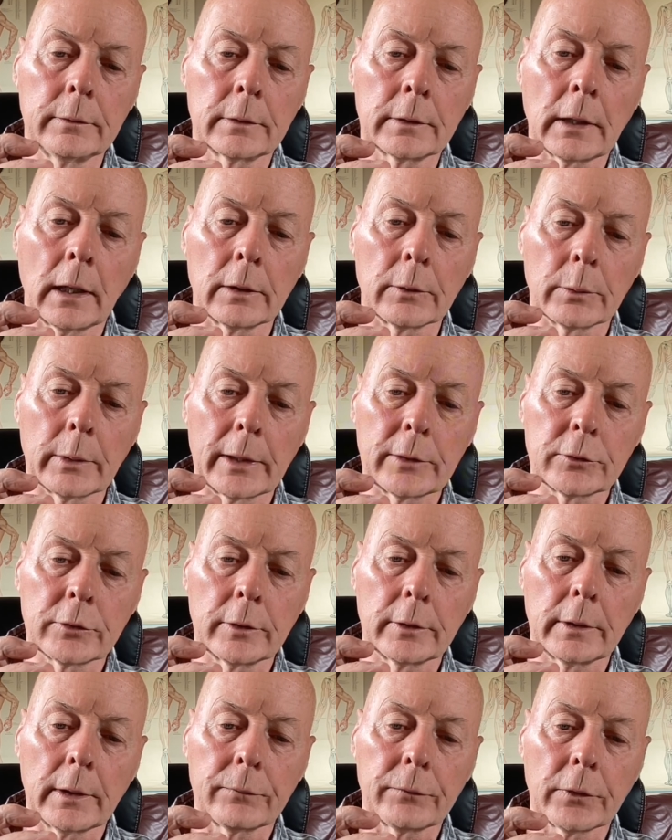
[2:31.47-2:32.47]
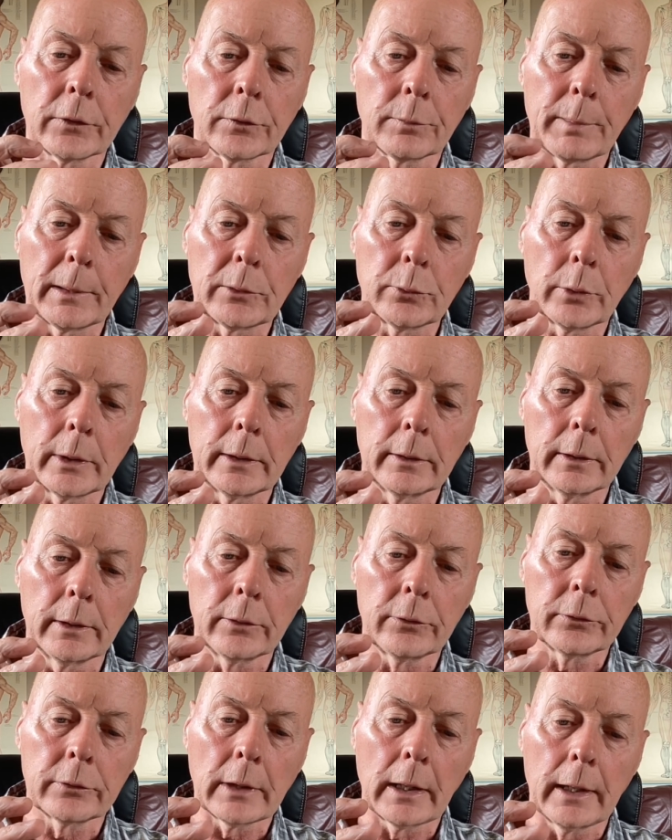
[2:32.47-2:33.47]
coloration difference between
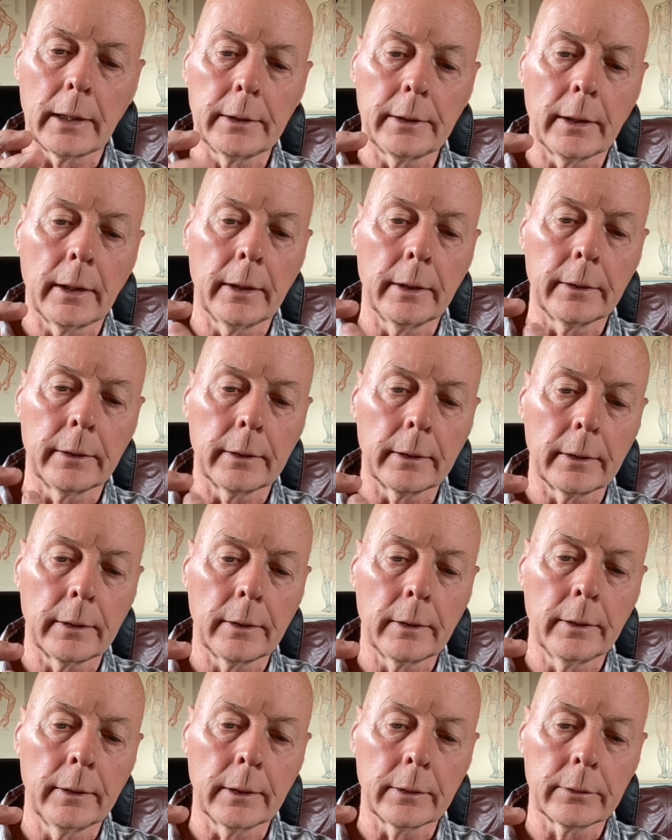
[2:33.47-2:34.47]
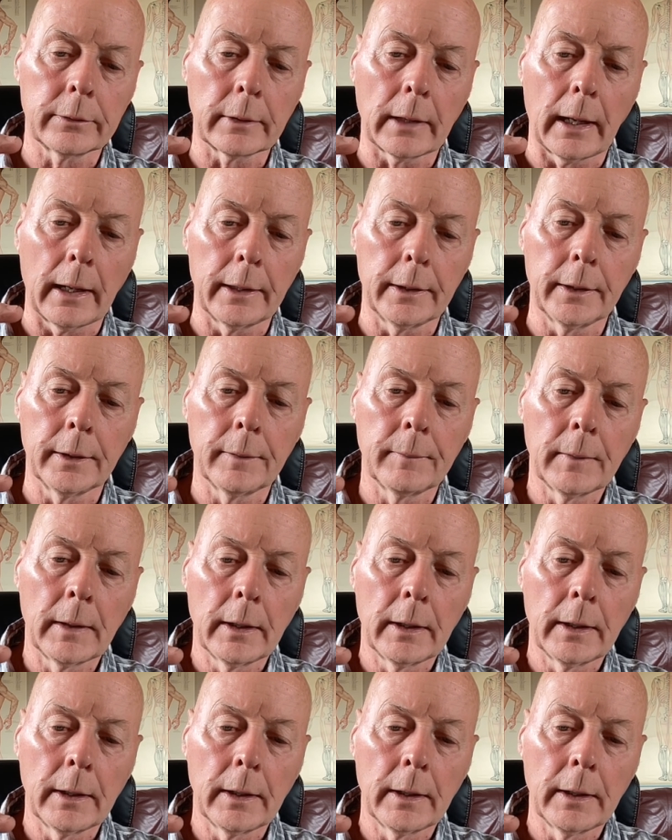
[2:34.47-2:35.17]
this side and this side.